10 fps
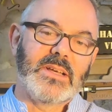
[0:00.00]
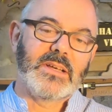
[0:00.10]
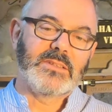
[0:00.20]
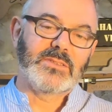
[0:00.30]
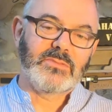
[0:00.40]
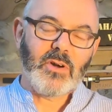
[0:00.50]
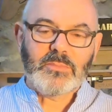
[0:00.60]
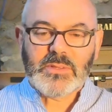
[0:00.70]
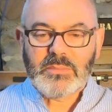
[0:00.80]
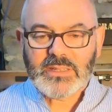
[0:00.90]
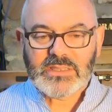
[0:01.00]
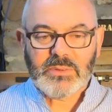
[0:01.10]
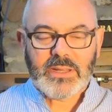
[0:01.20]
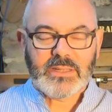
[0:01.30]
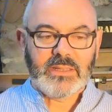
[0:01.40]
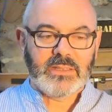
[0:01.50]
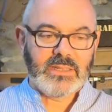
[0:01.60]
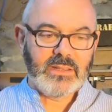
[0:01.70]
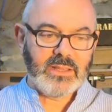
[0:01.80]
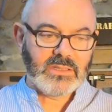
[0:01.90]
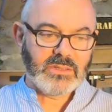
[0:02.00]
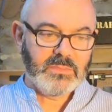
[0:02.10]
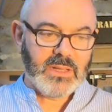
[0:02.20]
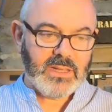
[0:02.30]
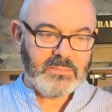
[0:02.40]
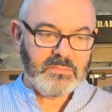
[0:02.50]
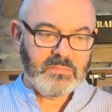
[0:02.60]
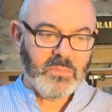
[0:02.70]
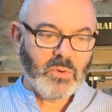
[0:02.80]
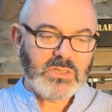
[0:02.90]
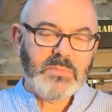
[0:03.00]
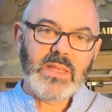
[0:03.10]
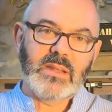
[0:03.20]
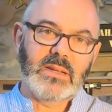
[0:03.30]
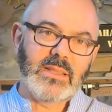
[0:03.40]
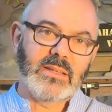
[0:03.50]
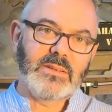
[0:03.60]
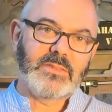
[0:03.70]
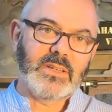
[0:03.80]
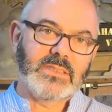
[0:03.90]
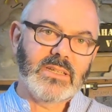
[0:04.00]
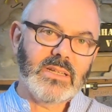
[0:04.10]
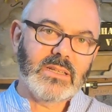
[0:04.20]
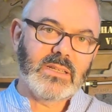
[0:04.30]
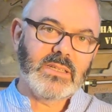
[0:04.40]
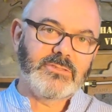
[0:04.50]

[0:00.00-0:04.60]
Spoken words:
I sort of optimized the way I did things more speedily than if I did it the